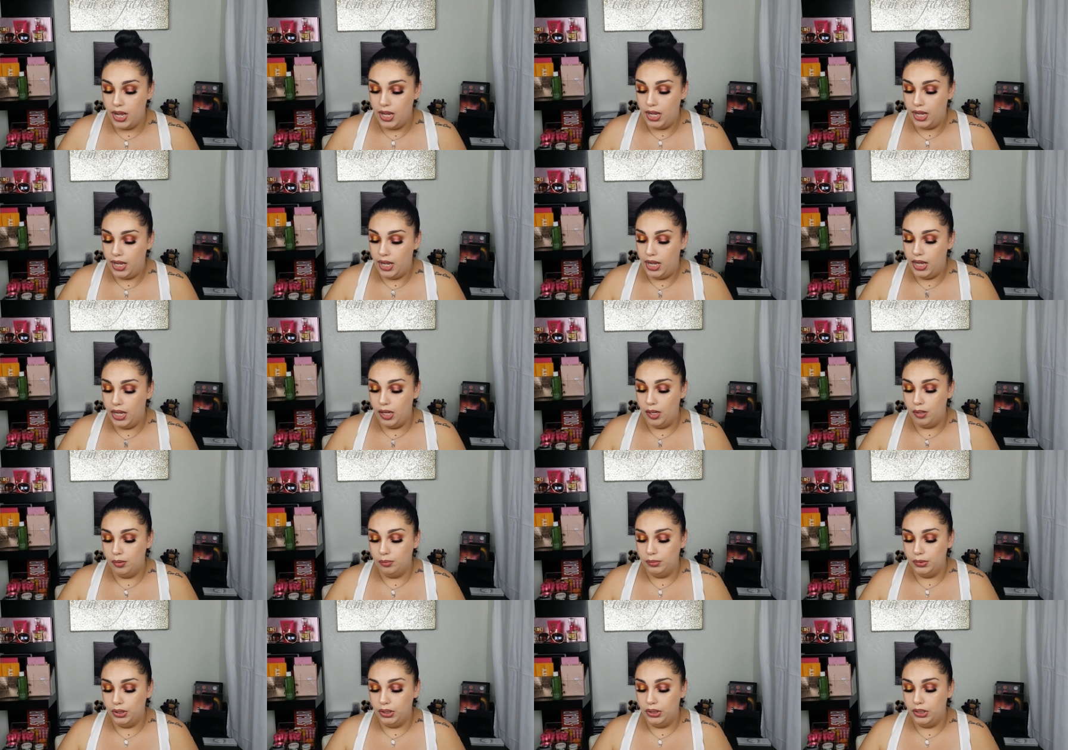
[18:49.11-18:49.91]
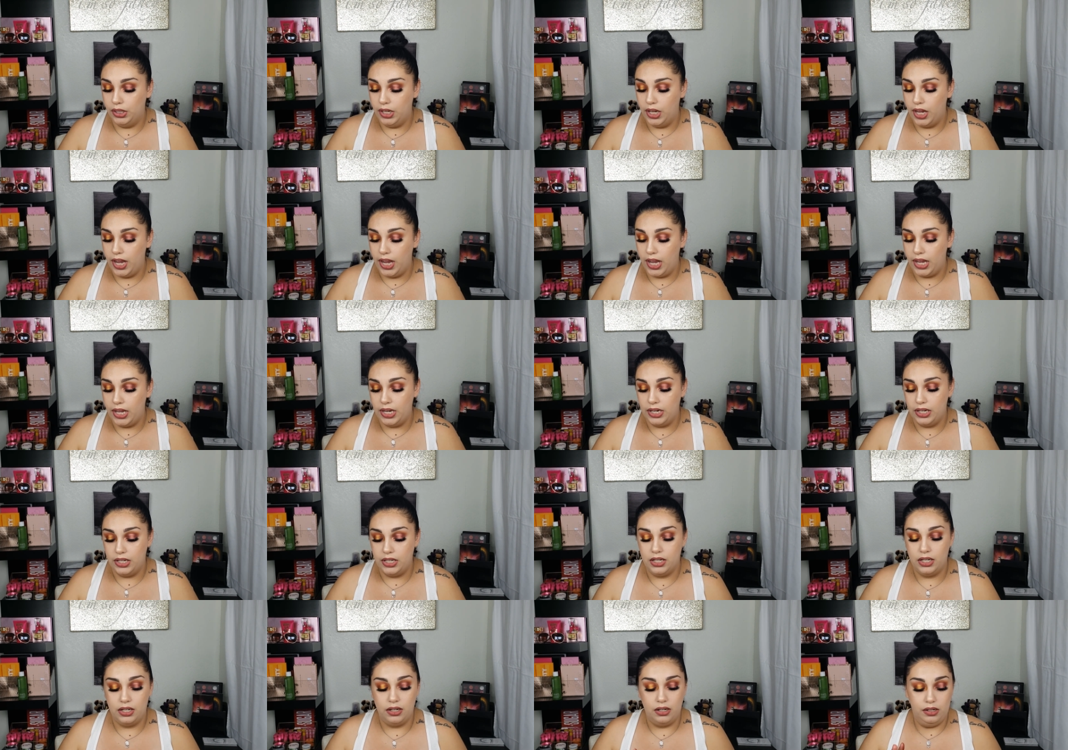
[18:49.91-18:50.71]

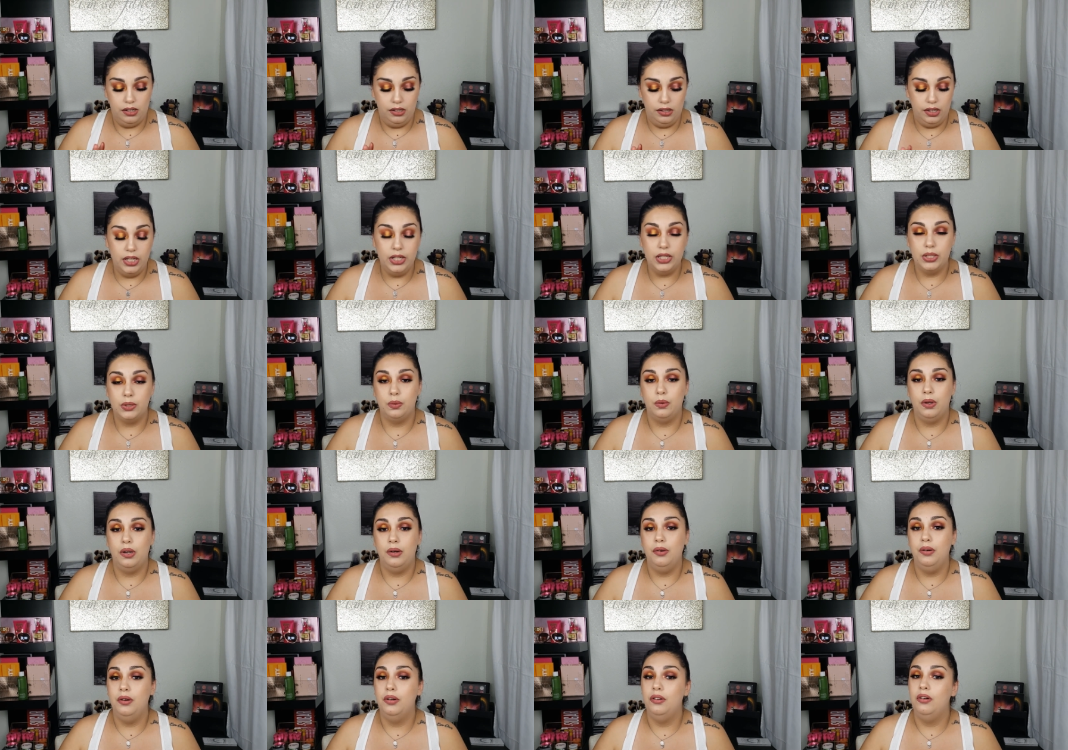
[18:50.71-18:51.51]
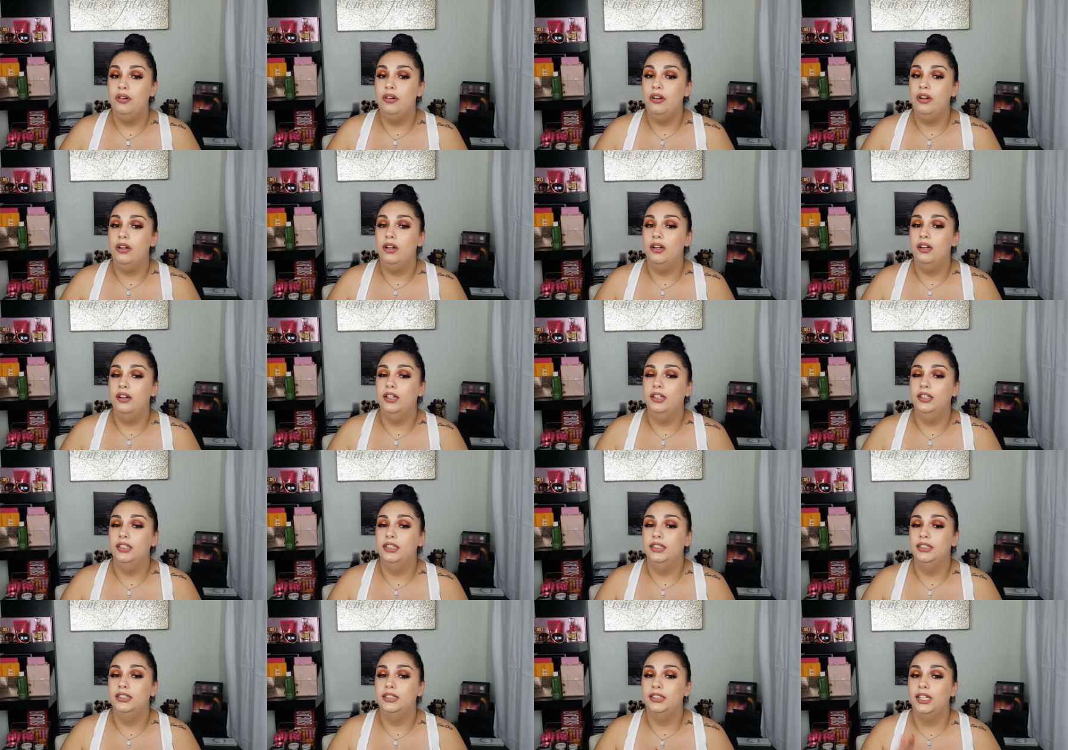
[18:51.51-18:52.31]
And this one, on
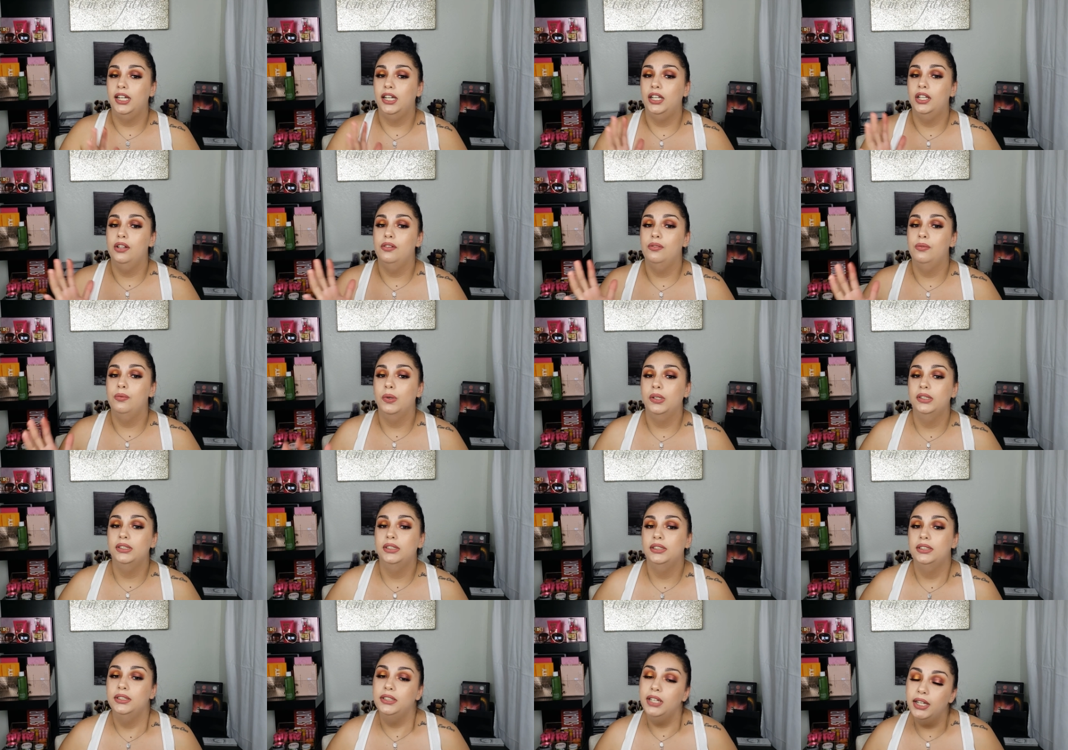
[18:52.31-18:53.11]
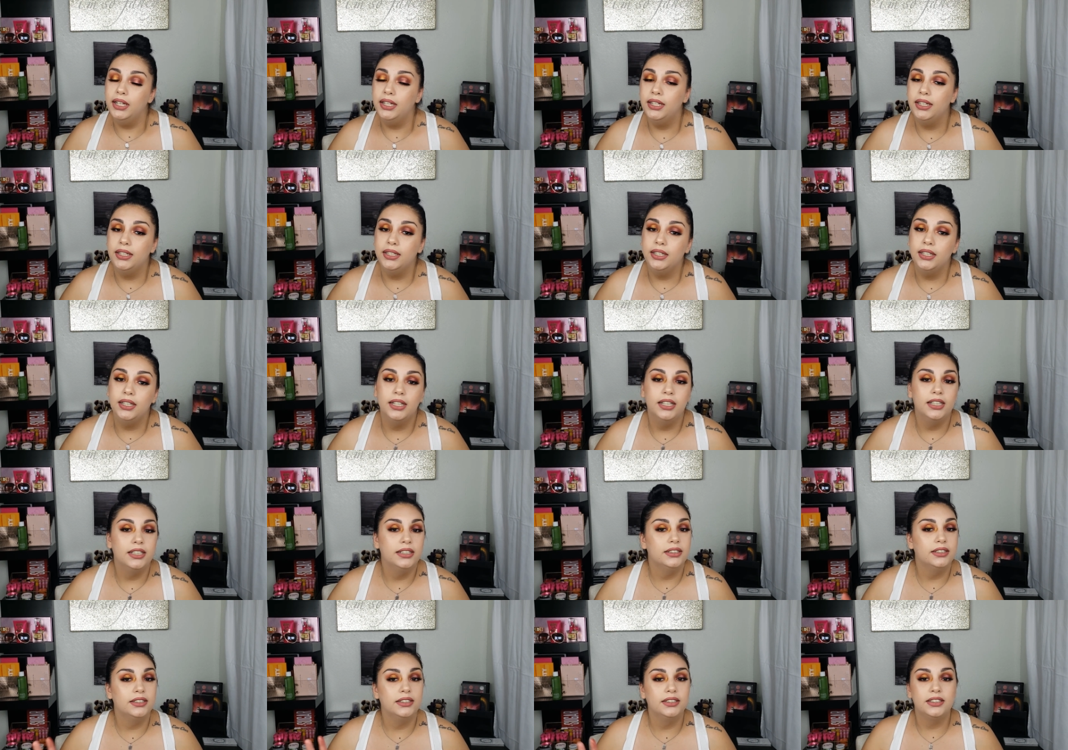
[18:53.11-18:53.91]
a scale of 1 to 10,
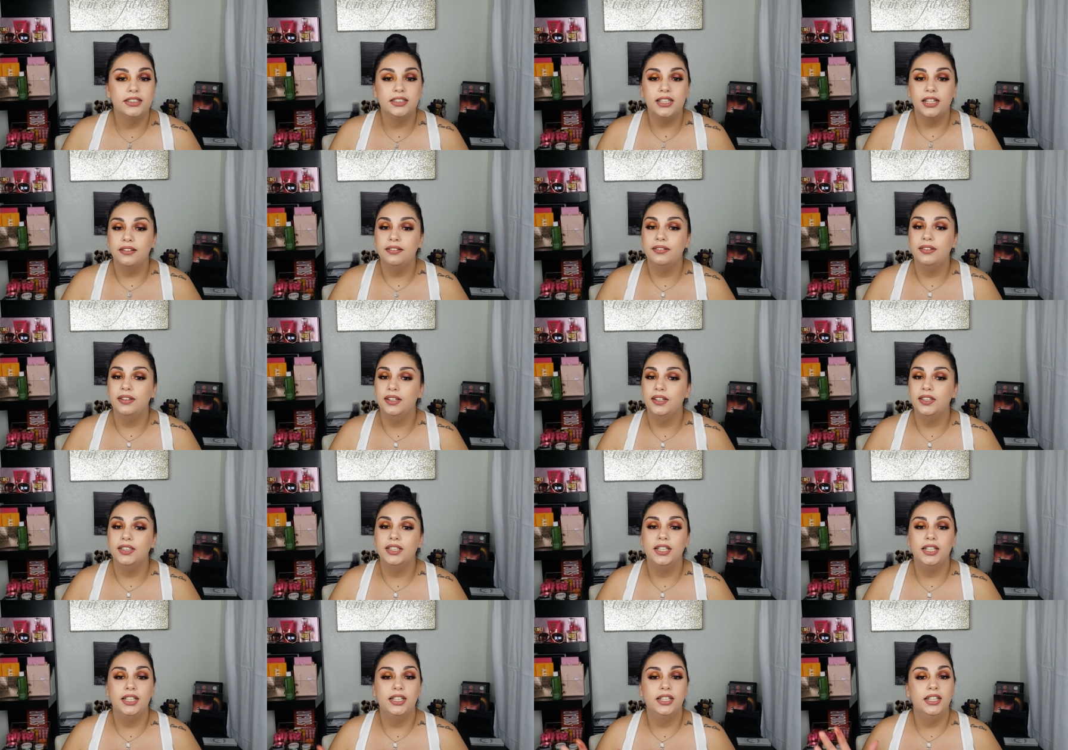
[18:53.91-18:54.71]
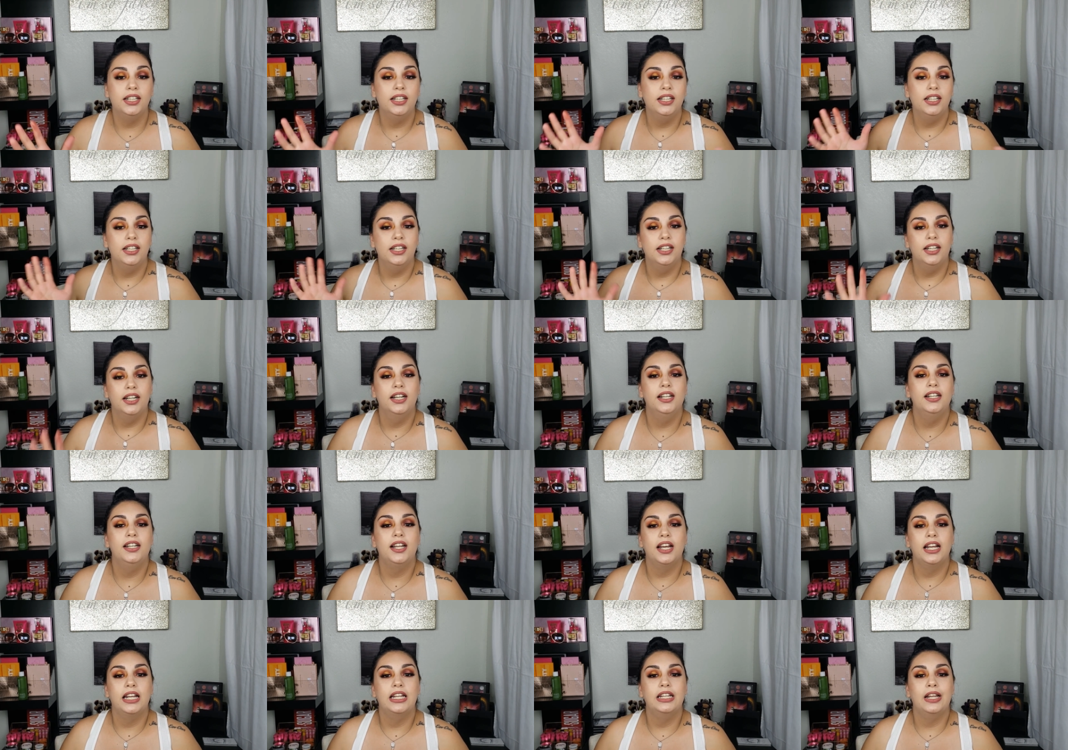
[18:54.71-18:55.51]
is definitely a
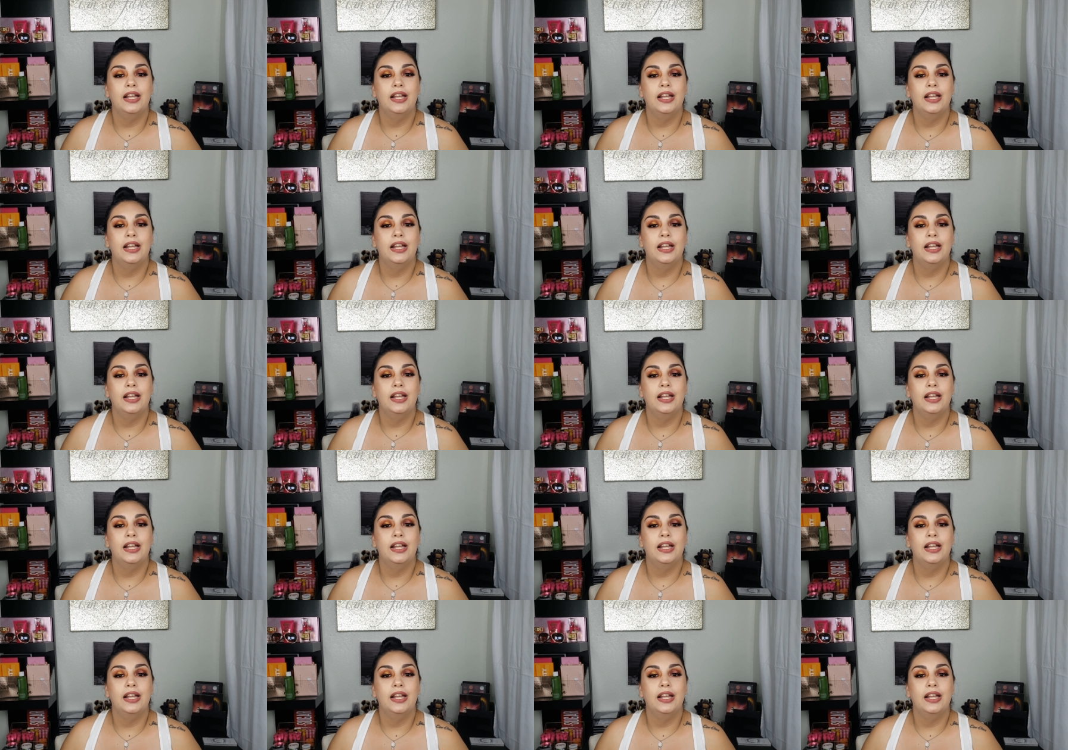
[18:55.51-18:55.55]
9.